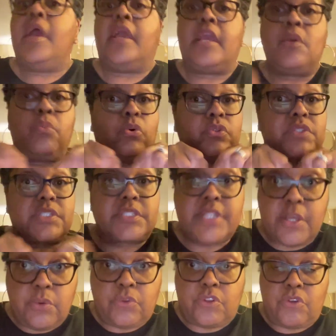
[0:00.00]
he will
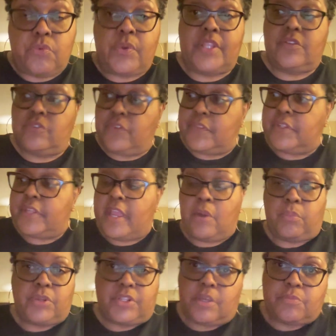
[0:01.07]
seal you until the day
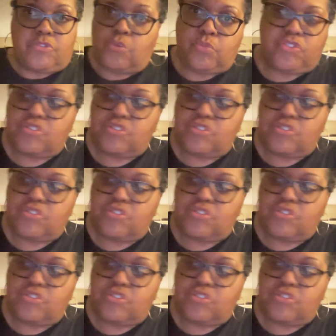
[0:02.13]
of redemption,